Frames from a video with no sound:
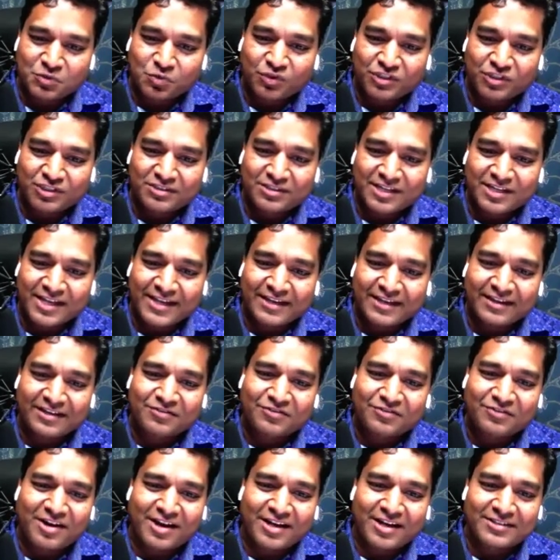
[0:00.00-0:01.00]
which take
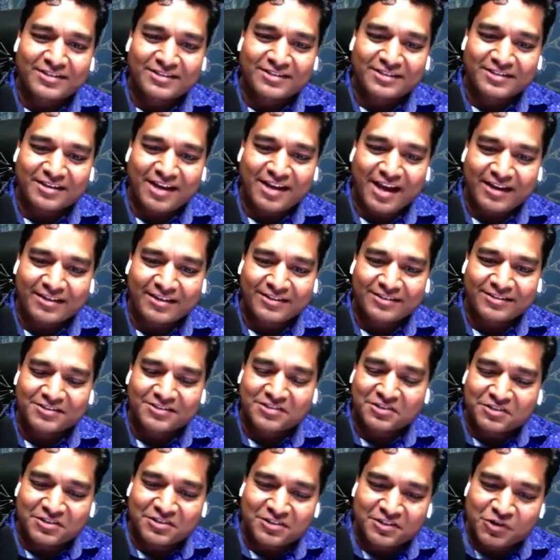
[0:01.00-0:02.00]
advice and guidance
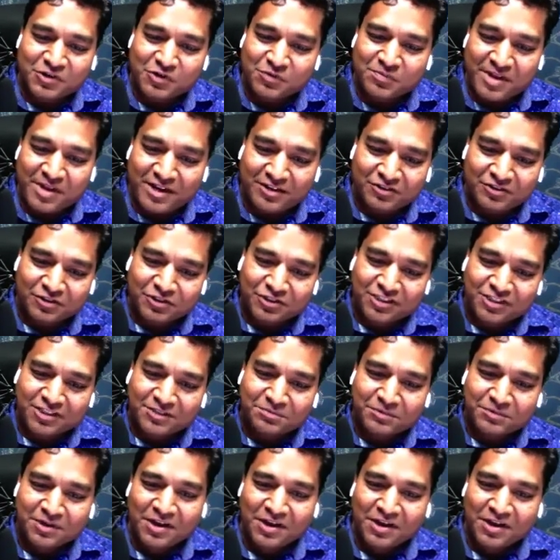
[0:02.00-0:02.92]
under your mentorship